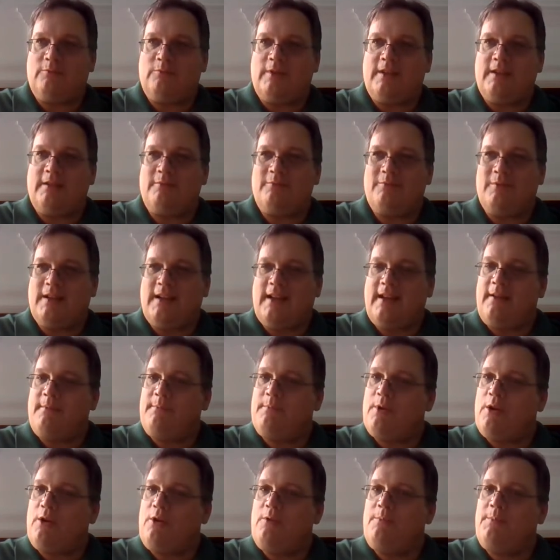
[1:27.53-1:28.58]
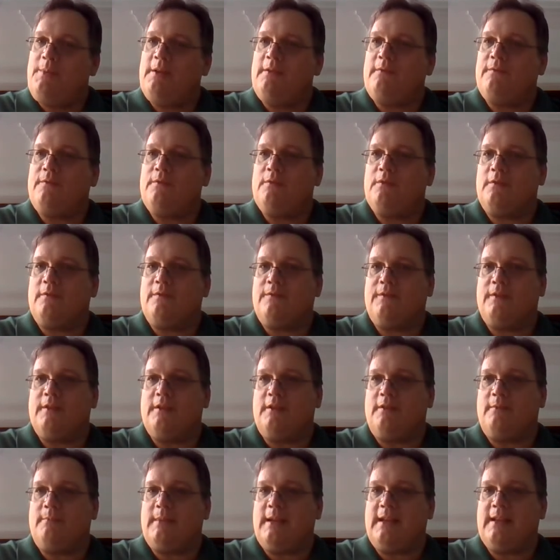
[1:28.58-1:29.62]
what I'm hoping for
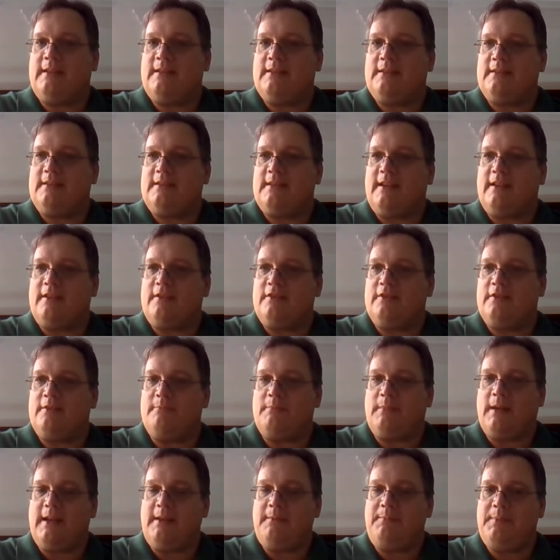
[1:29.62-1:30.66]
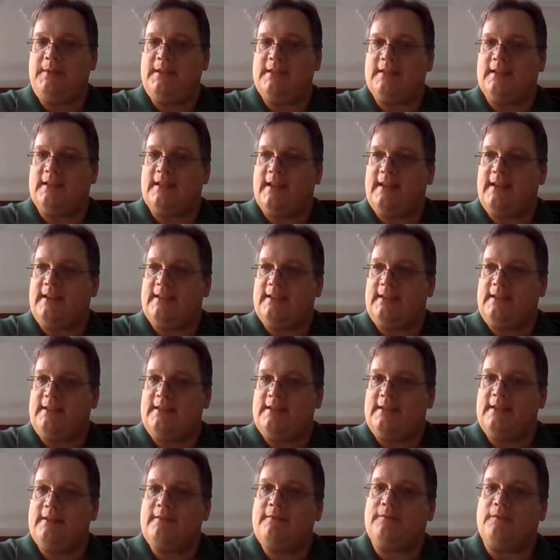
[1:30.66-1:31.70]
your methods section might be slightly
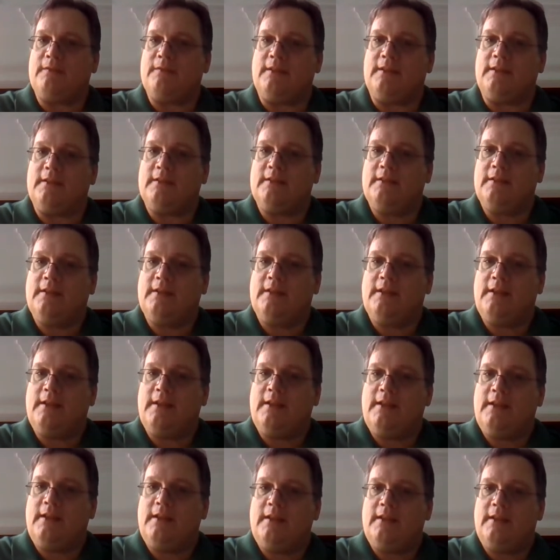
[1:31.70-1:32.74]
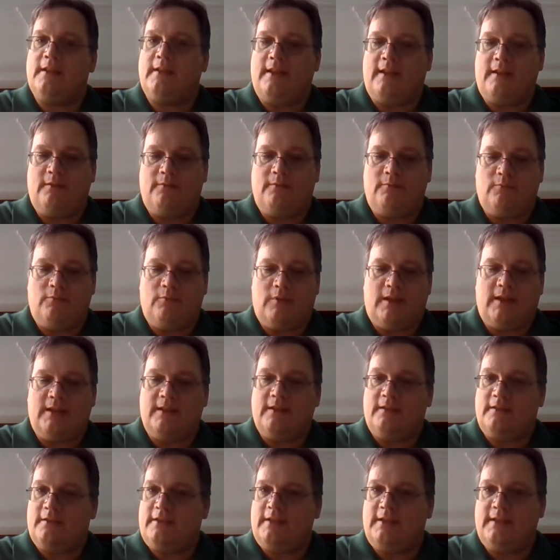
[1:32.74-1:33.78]
different than
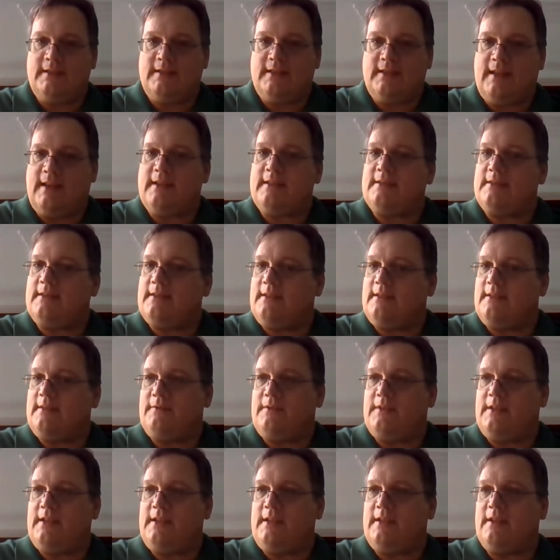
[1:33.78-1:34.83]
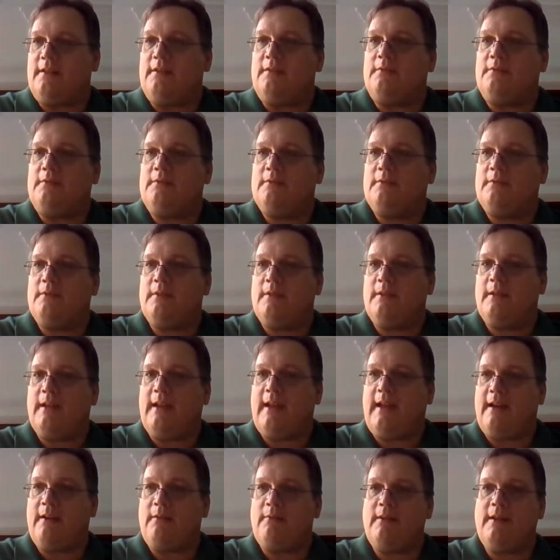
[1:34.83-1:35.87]
what she says in the video.
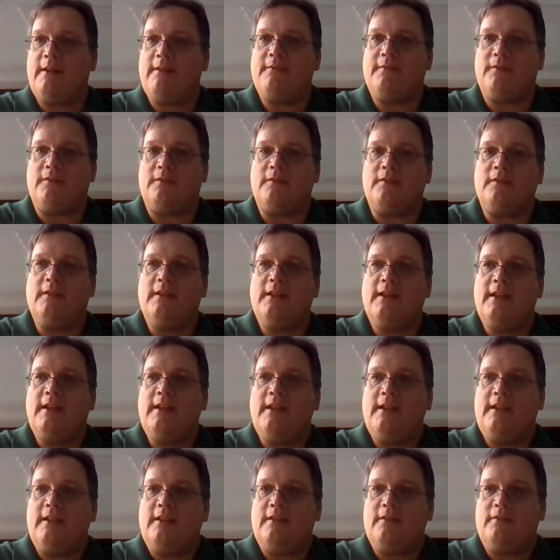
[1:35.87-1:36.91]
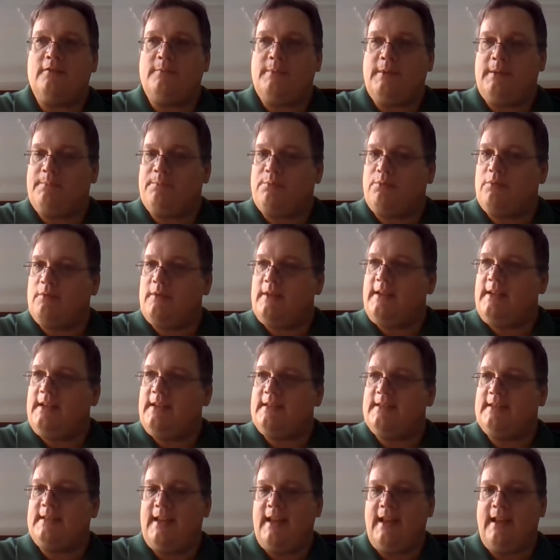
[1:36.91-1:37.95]
However, you'll be pretty
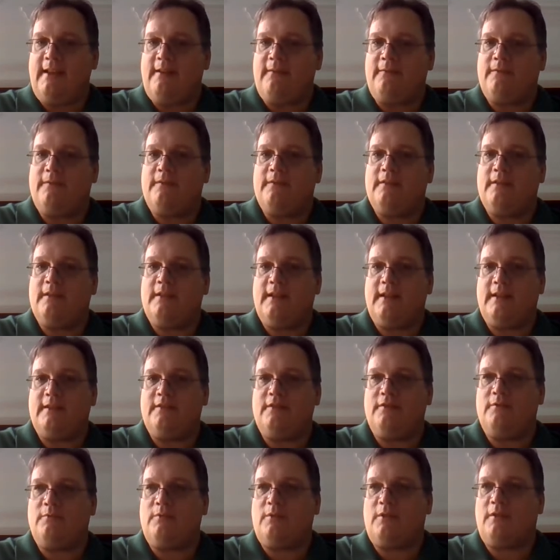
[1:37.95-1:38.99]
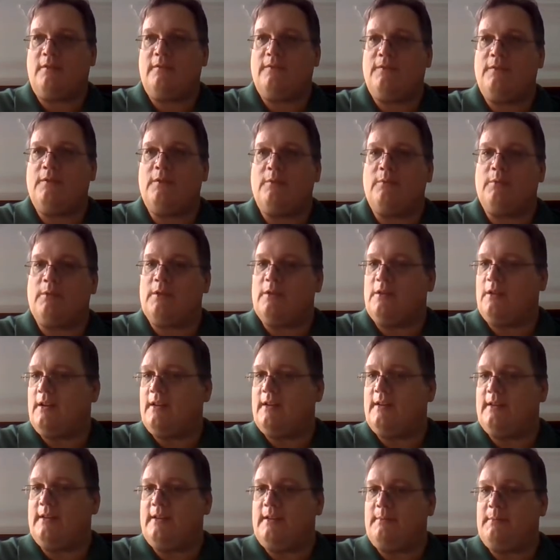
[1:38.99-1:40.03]
safe as you work forward
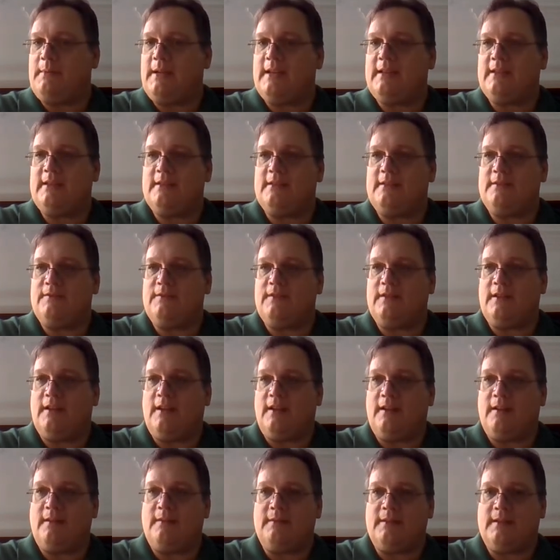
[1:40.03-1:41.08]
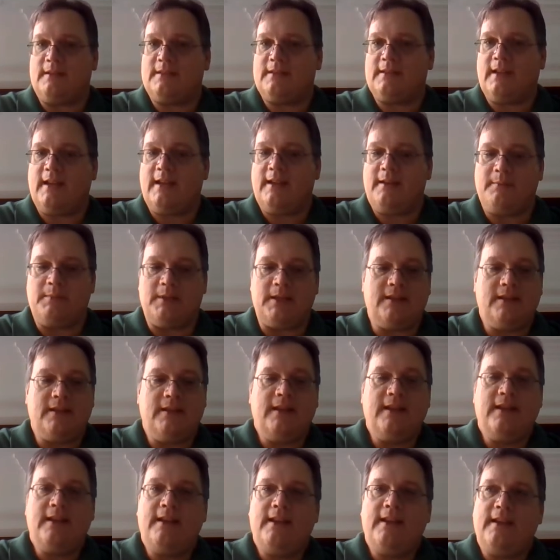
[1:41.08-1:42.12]
on the methods assignment
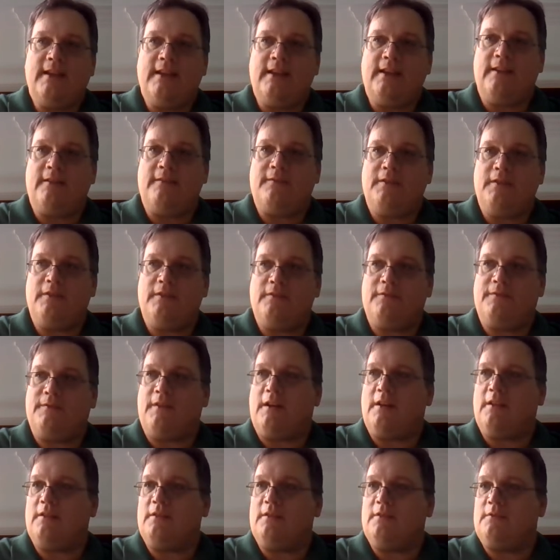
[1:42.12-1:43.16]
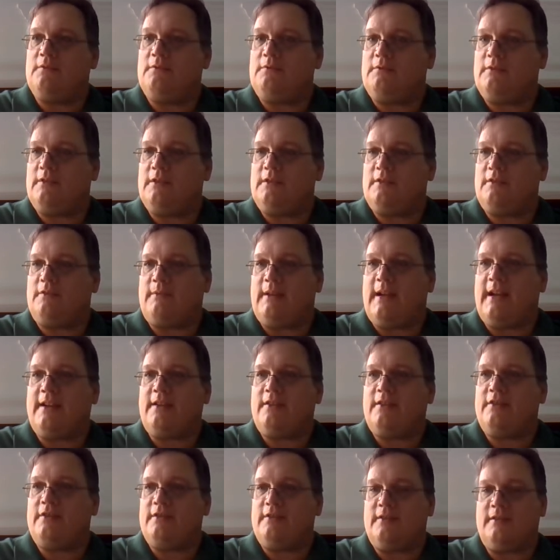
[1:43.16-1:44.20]
if you follow the
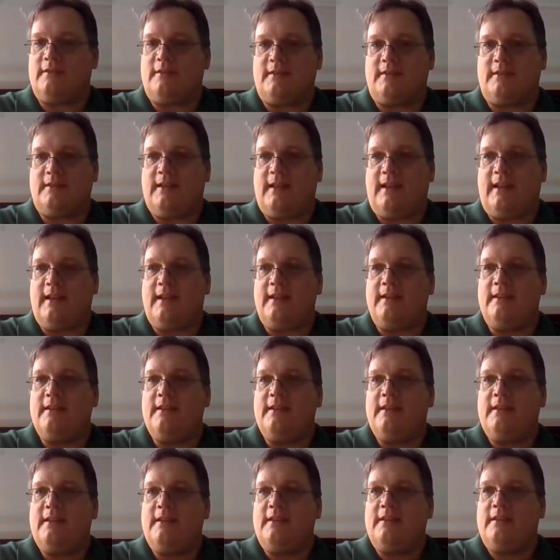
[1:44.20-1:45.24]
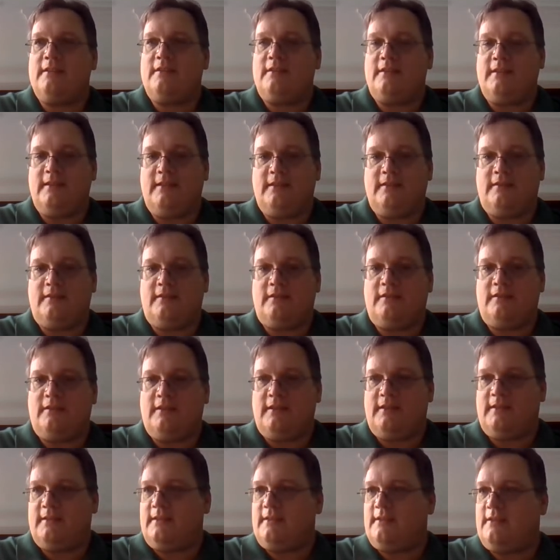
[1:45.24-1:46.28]
directions that she
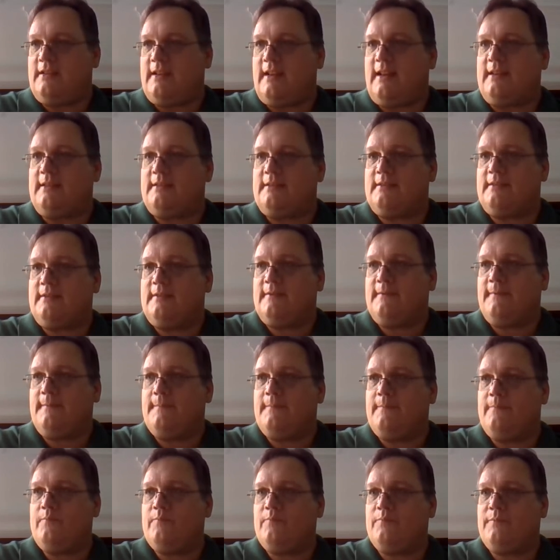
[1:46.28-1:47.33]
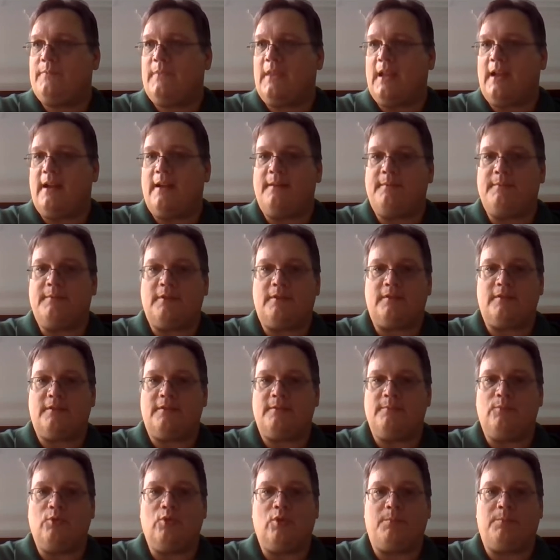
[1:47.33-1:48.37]
suggests. There's
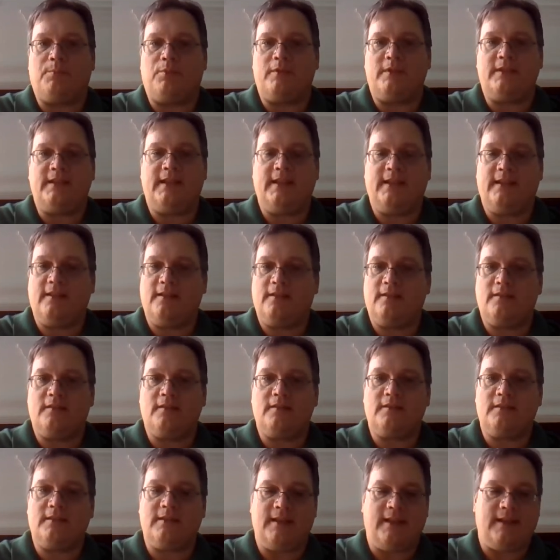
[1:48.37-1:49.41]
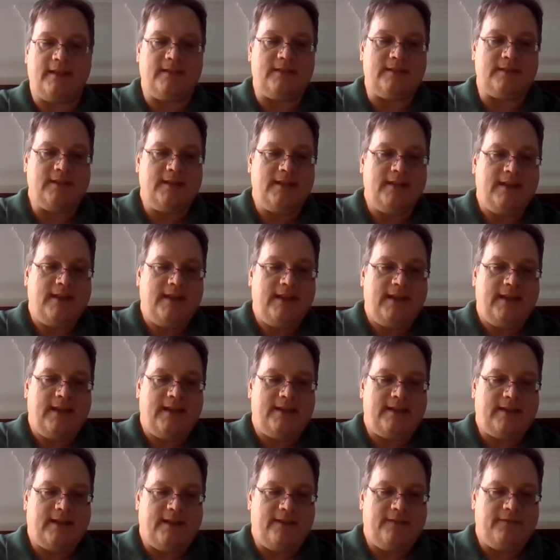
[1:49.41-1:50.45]
some more particulars, and
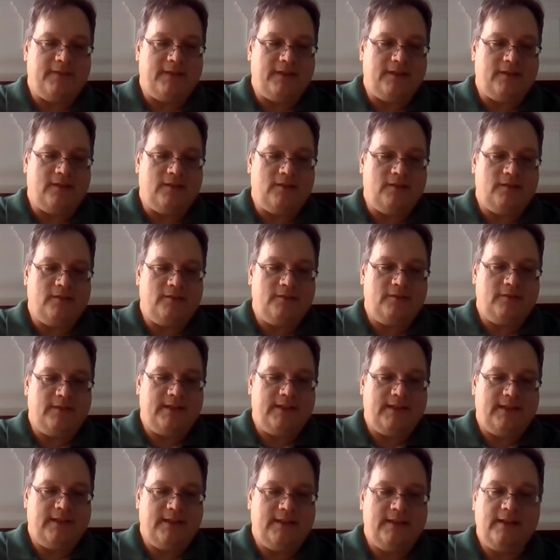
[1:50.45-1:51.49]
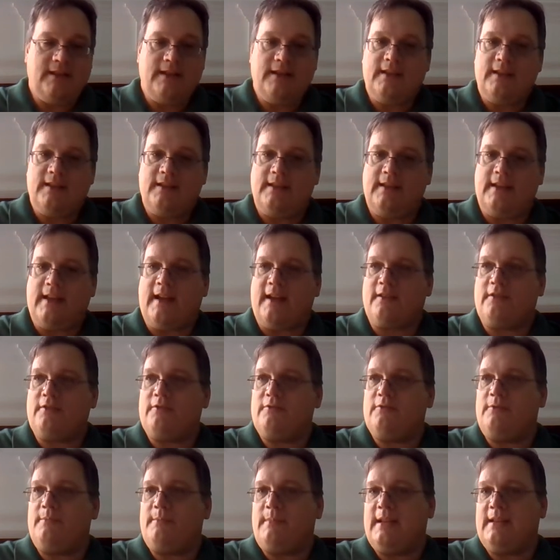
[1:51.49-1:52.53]
I've included the
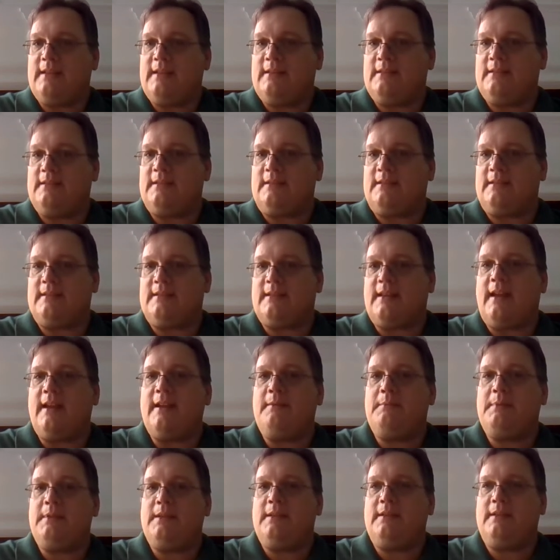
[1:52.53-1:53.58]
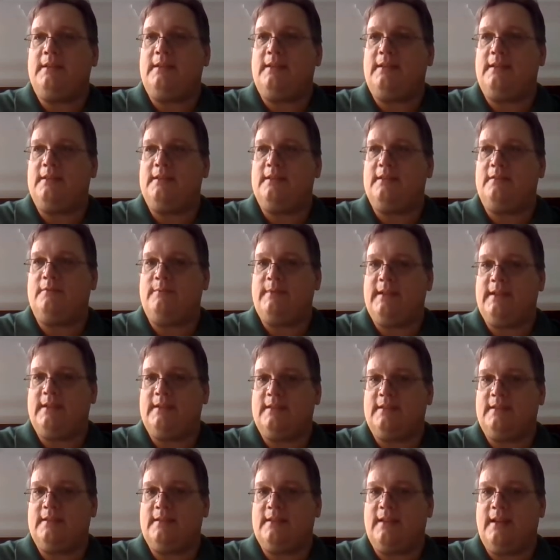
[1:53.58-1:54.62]
actual methods assignment in this
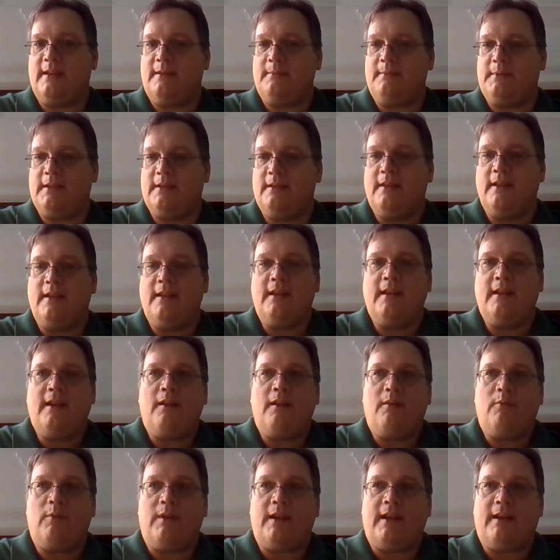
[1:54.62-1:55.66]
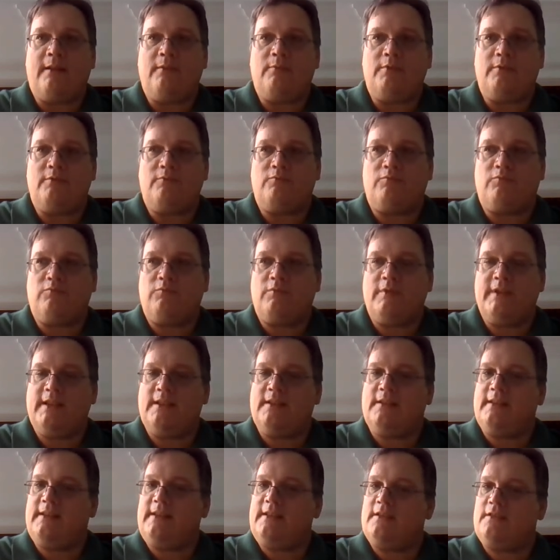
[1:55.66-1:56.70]
week's assignment. What I would
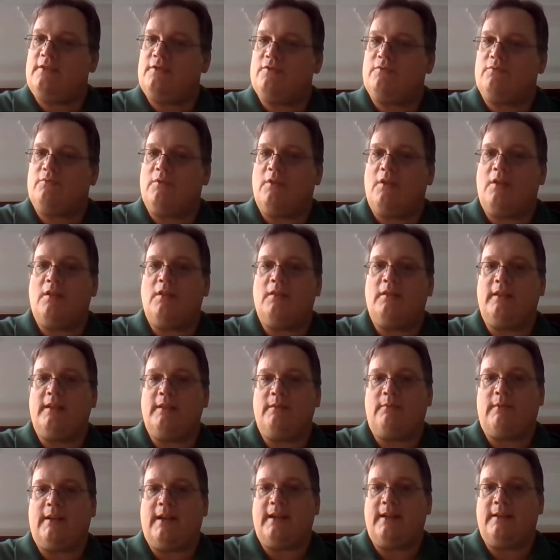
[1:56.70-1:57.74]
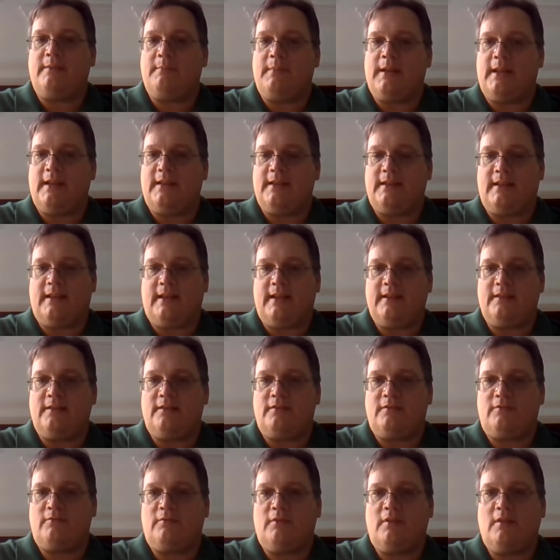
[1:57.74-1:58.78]
really strongly recommend, and I
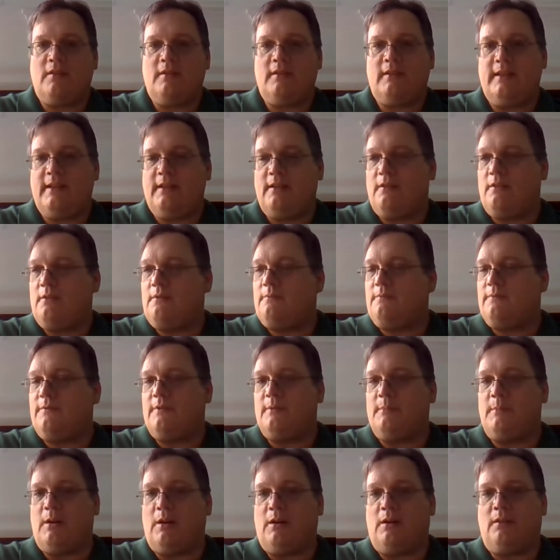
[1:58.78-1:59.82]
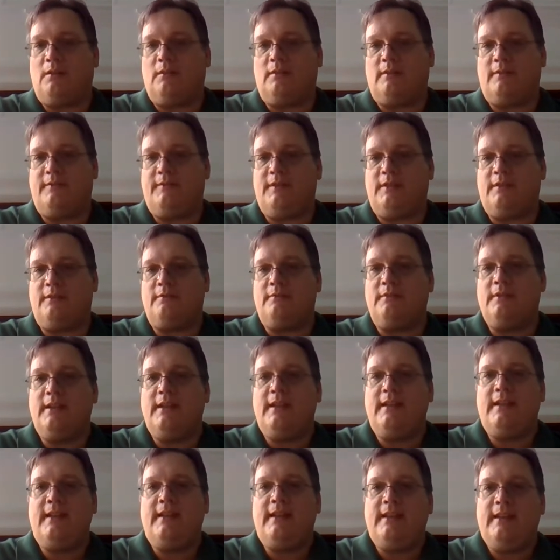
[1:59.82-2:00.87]
strongly hope from all of you,
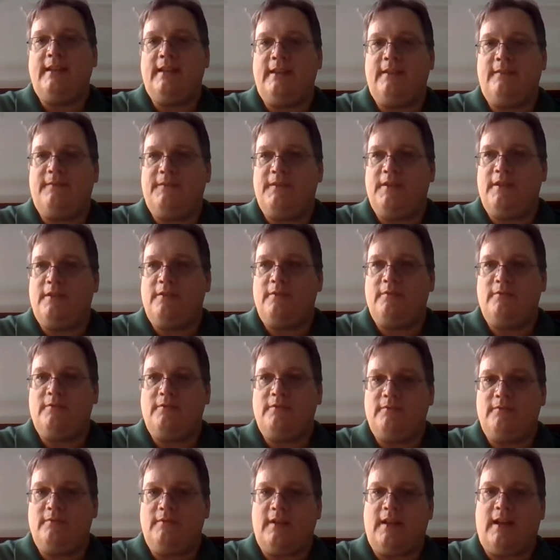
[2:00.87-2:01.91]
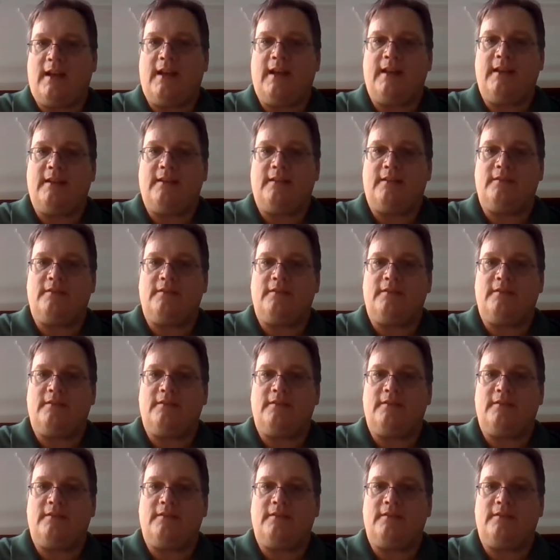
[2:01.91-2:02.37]
if you do not